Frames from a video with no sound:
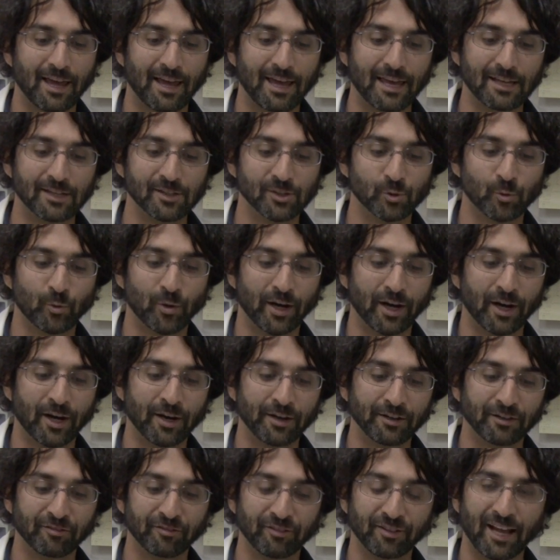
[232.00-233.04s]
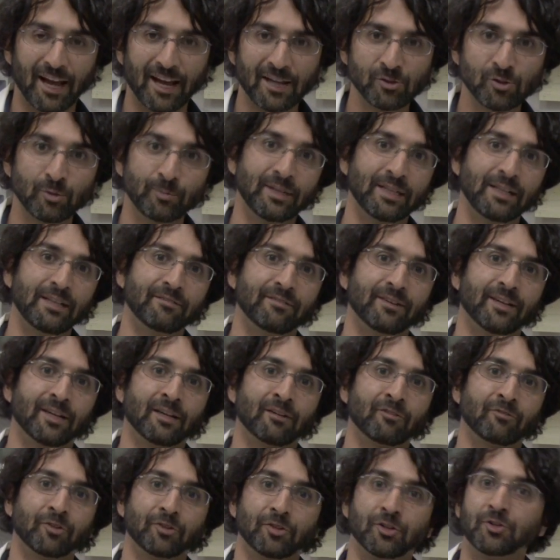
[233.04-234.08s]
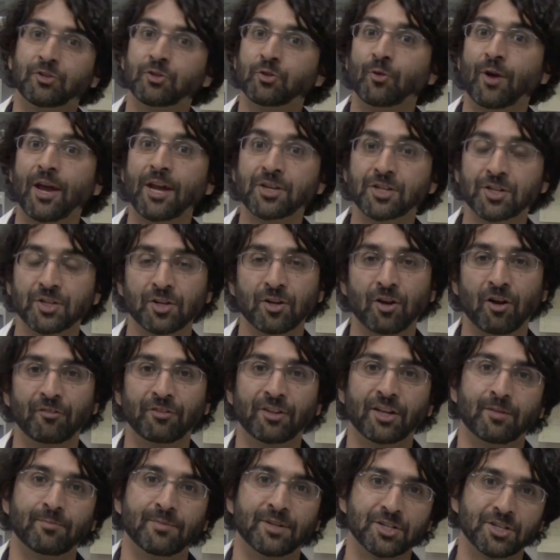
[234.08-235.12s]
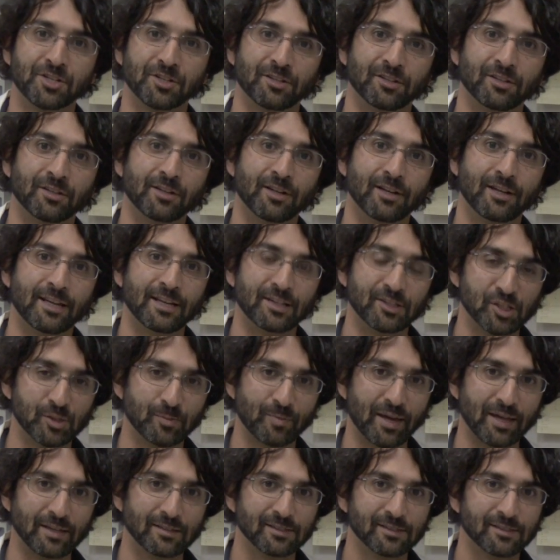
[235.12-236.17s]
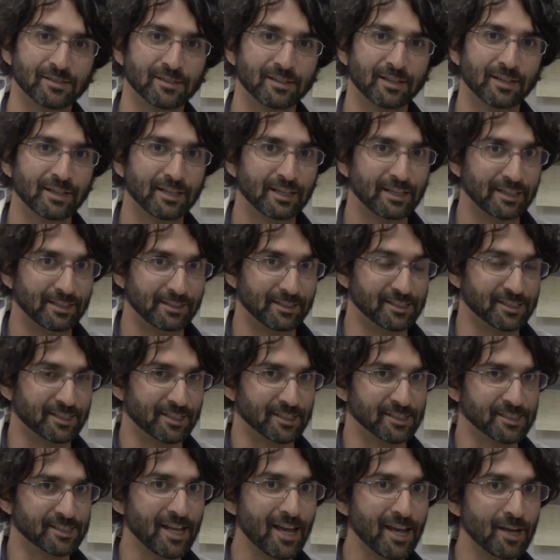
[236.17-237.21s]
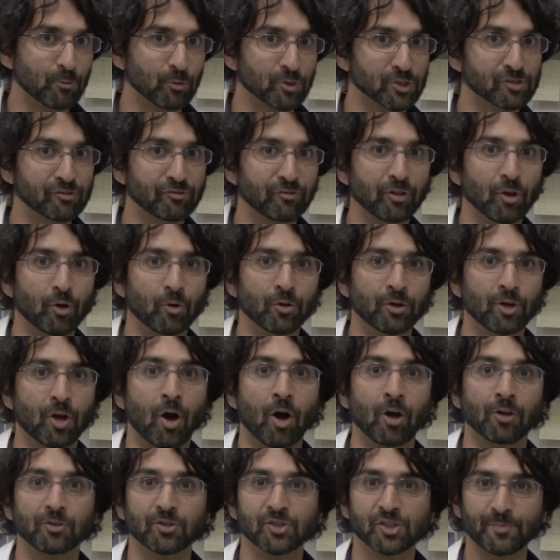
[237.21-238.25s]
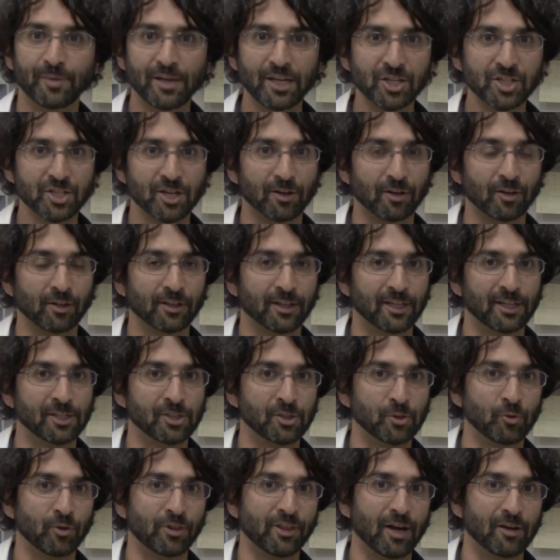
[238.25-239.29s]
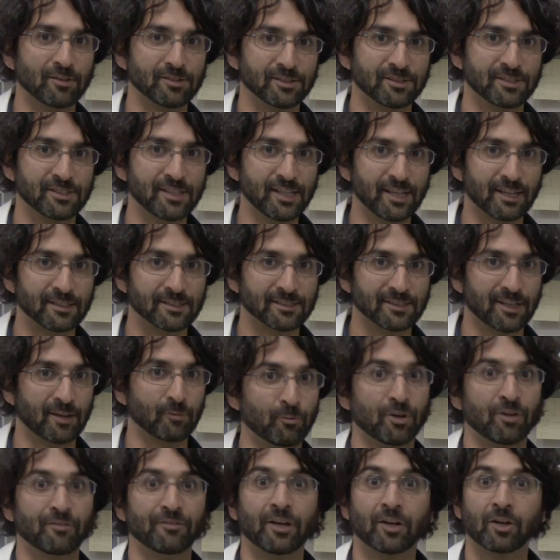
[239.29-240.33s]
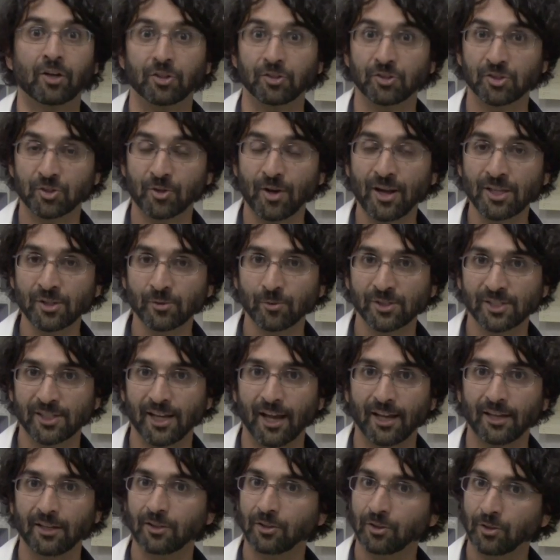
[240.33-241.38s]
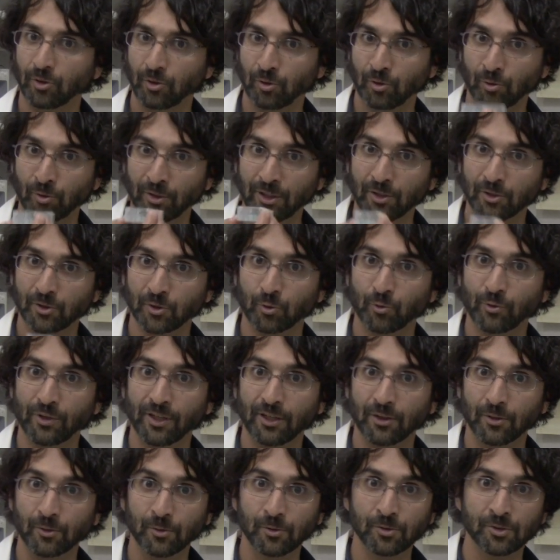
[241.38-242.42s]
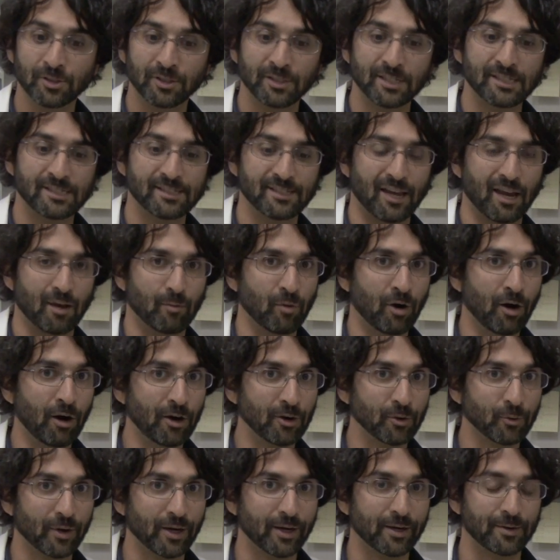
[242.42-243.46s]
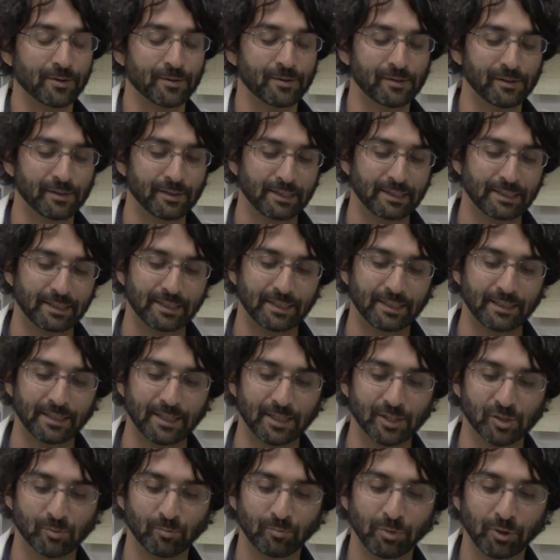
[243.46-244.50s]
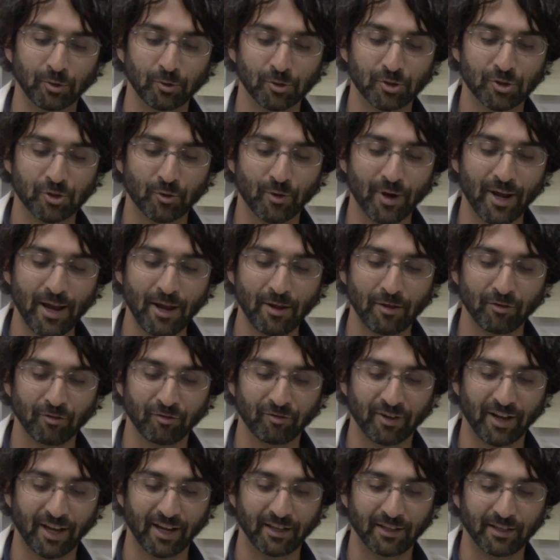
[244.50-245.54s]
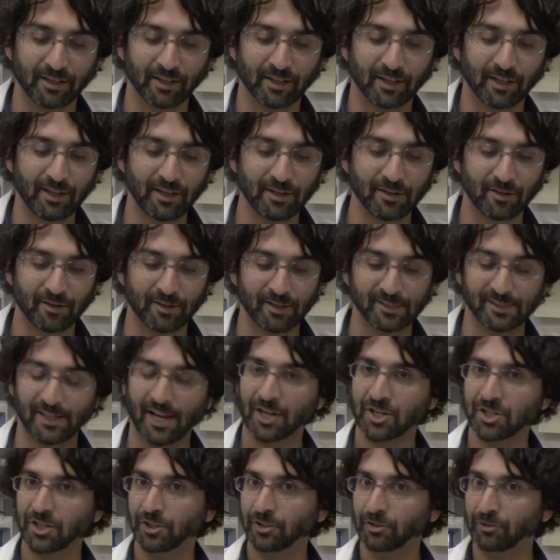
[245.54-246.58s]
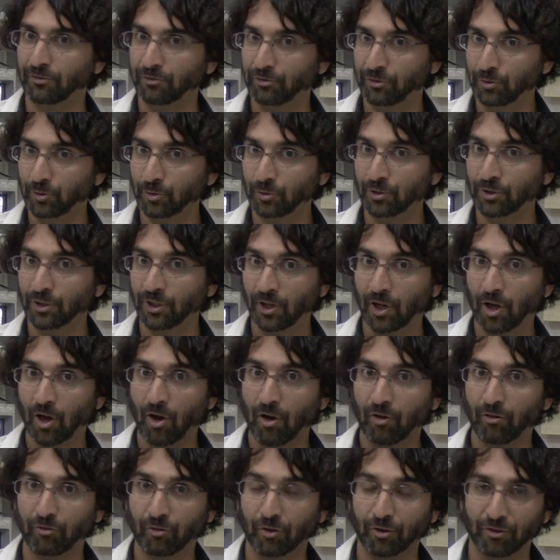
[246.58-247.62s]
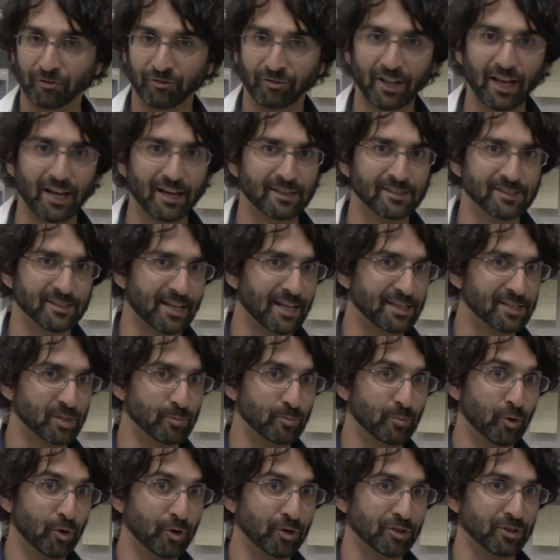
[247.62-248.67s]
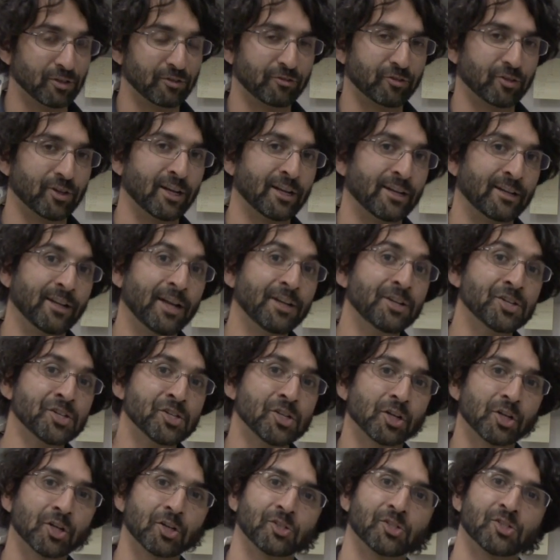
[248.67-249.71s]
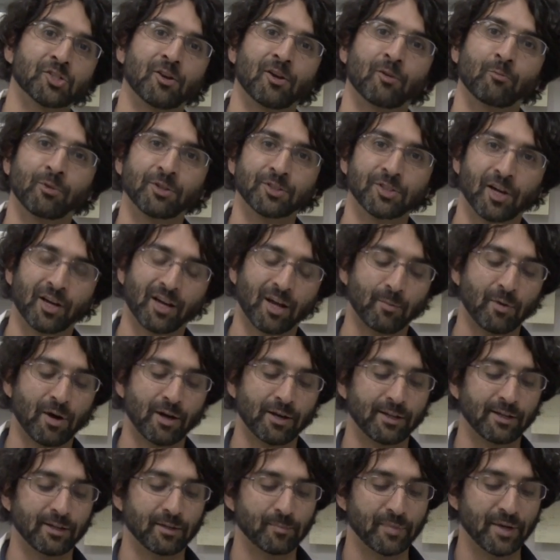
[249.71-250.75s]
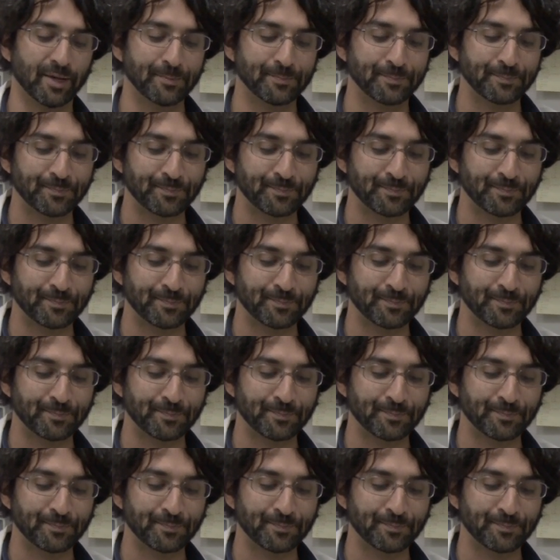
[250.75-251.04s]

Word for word: is where the flies will be living for the duration of their mission in space. This cassette was flown on the space shuttle in 2006, one of the constraints was that you need to reuse the same hardware. This blue tray you find in here is actually the food for the flies, and that's important for an additional constraint we'll talk about in a bit.